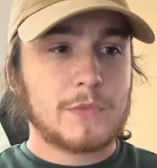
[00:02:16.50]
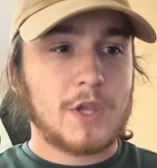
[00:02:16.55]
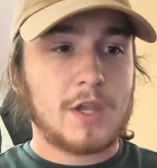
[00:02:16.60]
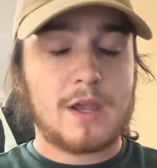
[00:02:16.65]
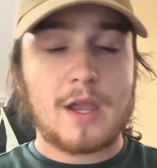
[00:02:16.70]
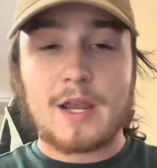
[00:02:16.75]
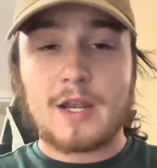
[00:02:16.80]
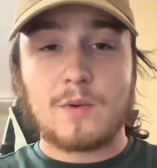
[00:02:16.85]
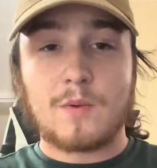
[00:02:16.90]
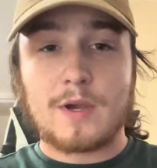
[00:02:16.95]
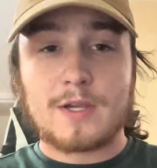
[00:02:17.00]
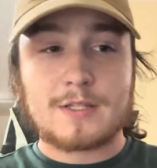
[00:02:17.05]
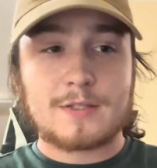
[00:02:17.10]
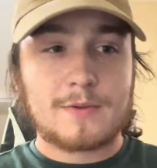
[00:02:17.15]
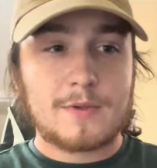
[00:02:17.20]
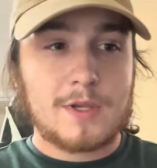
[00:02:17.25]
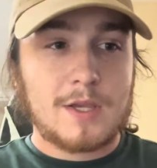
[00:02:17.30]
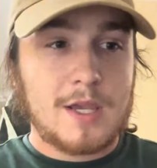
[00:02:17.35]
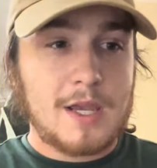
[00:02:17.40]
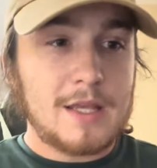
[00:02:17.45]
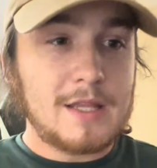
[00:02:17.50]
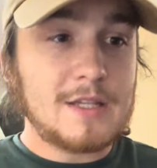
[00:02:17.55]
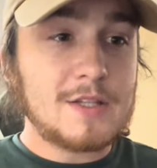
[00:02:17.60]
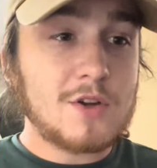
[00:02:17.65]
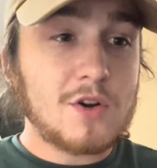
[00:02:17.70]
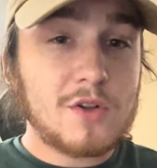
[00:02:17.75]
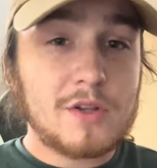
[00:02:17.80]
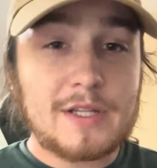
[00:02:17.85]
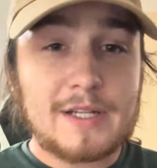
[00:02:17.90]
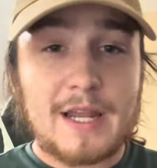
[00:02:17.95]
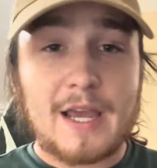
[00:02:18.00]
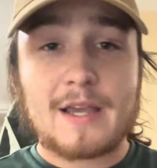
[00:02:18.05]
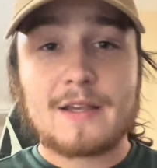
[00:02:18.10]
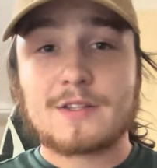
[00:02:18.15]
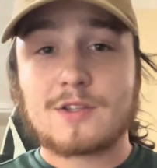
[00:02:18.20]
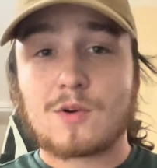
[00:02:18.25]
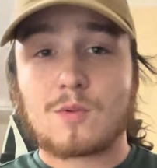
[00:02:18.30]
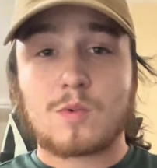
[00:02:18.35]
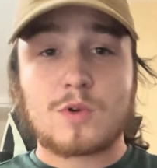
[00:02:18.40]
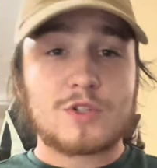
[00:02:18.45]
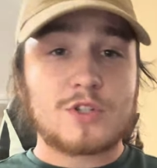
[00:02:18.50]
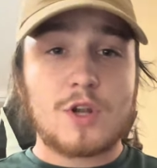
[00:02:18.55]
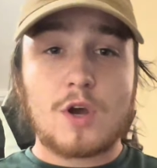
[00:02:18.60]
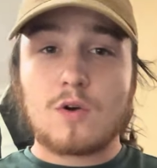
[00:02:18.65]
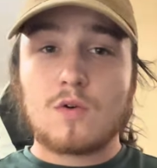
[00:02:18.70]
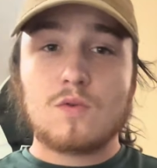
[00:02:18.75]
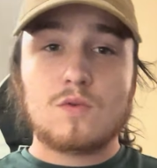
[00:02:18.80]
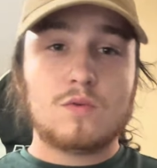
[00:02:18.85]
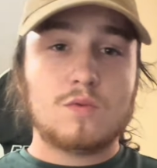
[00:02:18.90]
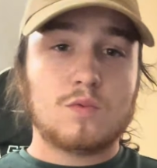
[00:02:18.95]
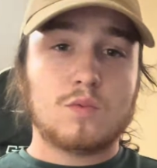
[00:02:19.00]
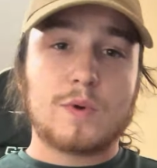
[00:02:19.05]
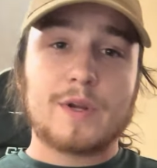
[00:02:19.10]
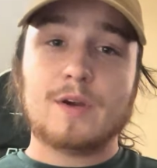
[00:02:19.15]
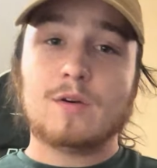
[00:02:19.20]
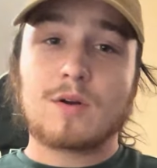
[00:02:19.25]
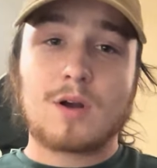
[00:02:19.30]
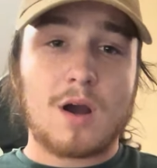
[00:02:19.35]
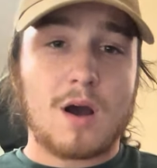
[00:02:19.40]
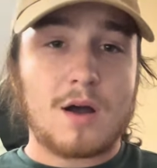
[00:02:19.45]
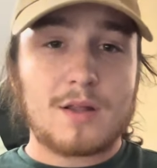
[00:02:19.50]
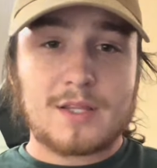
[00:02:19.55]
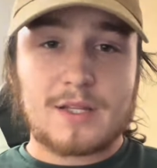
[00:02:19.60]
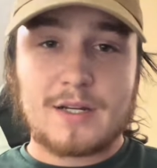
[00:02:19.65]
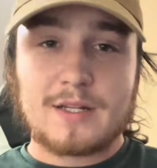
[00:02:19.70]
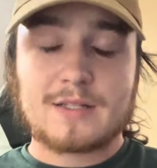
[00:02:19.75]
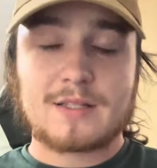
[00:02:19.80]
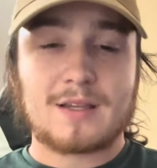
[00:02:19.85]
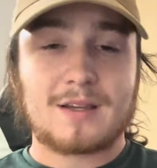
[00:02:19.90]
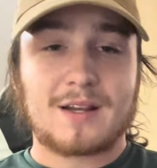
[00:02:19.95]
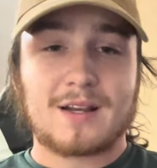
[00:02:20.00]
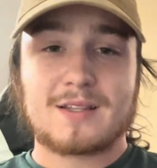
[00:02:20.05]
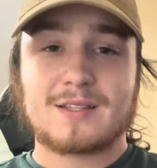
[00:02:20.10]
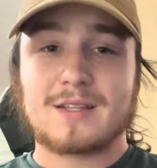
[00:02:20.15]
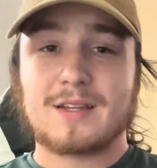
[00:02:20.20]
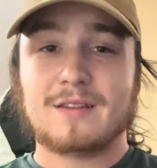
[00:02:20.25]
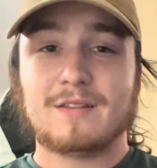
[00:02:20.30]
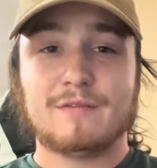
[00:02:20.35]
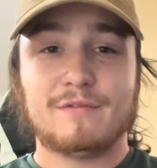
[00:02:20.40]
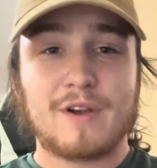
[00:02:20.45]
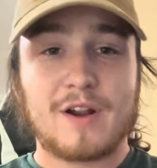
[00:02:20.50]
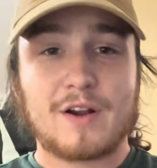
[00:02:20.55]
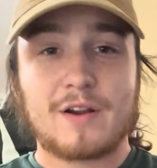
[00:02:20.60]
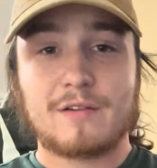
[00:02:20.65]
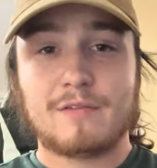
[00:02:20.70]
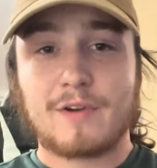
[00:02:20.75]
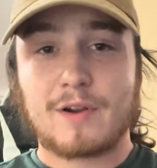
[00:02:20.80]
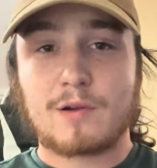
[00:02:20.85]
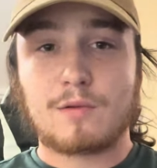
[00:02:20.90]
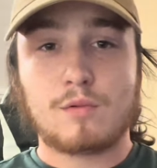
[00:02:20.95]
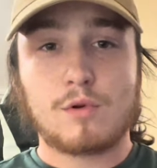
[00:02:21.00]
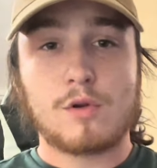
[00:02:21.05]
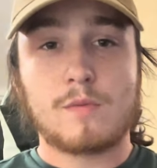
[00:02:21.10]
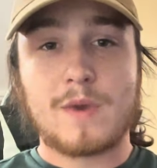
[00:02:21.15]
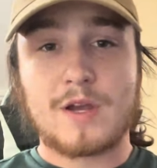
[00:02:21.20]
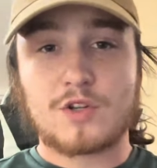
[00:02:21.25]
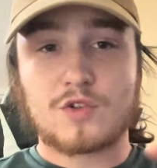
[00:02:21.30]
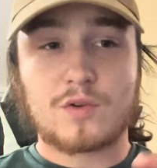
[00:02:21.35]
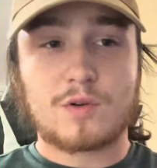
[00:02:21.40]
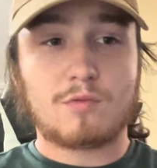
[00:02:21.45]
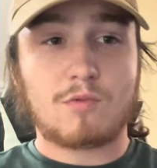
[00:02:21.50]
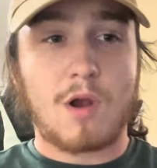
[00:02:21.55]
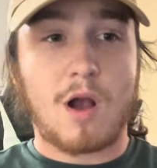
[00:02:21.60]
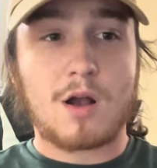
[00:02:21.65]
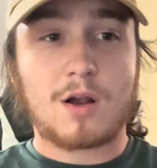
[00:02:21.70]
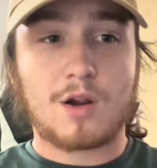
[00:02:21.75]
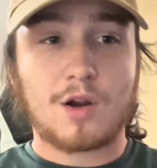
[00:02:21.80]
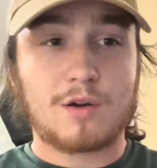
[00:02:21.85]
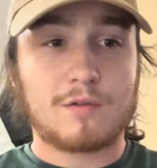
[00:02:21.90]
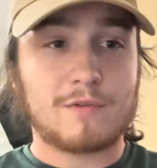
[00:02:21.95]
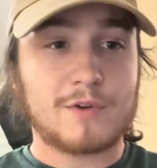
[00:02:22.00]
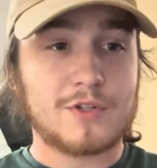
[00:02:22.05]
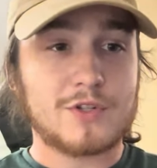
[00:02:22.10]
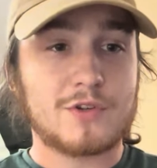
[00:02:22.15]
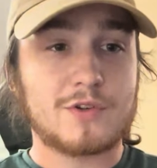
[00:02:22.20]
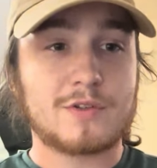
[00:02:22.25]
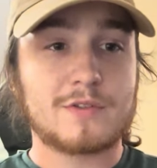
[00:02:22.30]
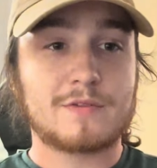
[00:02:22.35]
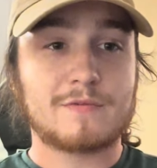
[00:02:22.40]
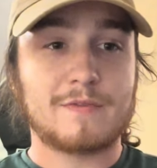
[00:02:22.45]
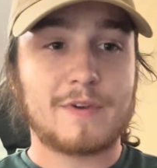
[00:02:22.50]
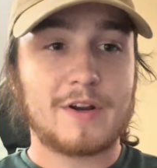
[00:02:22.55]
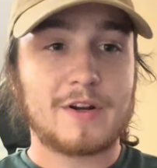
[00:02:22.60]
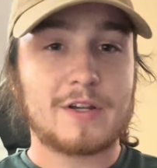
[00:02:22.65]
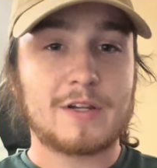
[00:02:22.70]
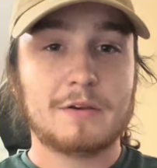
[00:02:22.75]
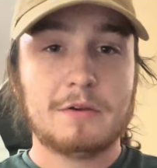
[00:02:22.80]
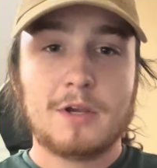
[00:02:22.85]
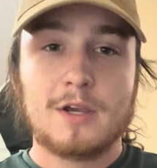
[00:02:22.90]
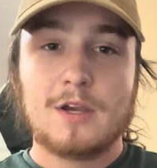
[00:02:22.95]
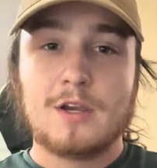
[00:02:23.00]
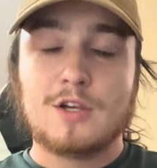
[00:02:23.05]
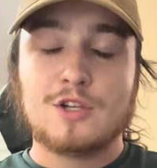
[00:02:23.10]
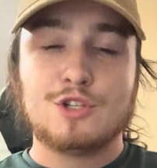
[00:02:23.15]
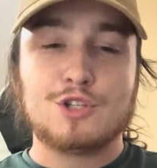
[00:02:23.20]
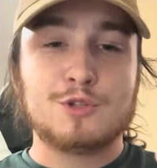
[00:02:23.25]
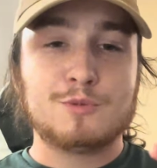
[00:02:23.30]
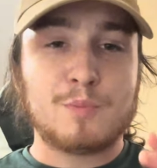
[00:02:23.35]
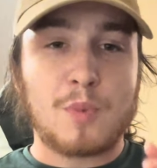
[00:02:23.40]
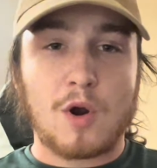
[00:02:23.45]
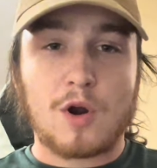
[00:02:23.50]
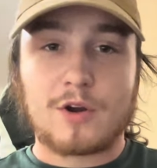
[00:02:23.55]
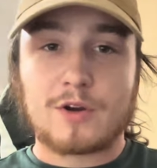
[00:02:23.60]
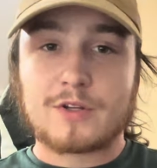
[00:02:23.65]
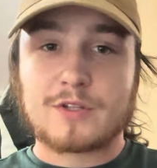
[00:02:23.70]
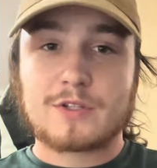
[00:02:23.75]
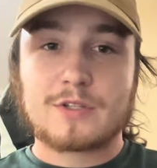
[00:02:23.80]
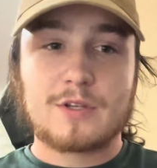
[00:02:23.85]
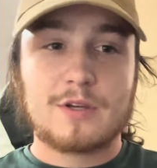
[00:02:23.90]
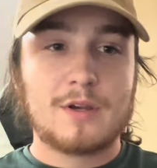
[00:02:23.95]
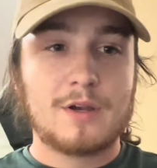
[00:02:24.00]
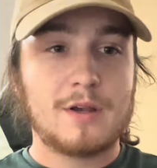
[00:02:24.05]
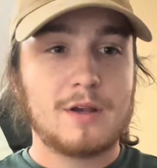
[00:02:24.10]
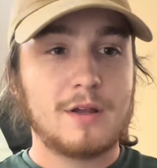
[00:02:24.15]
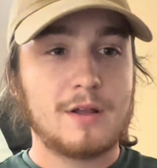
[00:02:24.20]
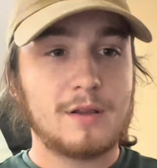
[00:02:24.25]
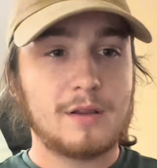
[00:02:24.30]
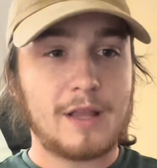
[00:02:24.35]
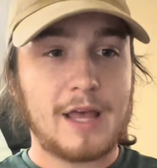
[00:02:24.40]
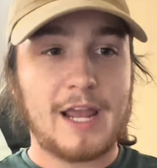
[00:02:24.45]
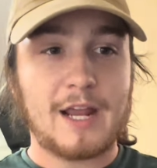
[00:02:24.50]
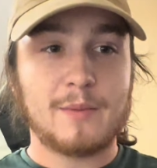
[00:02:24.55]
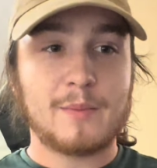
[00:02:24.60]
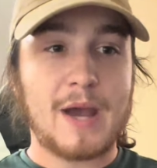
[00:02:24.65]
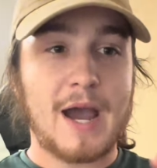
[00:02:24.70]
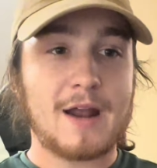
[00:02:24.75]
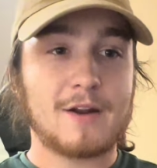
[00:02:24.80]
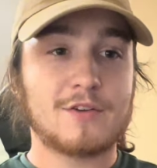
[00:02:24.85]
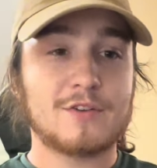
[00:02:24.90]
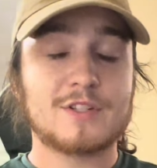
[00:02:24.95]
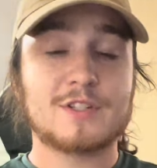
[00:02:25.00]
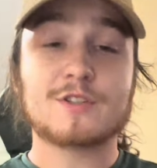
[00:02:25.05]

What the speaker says: Anyways, in these early days, there was no real continents. Like I said, very, very rudimentary rock curvatures, very sparse land patterns.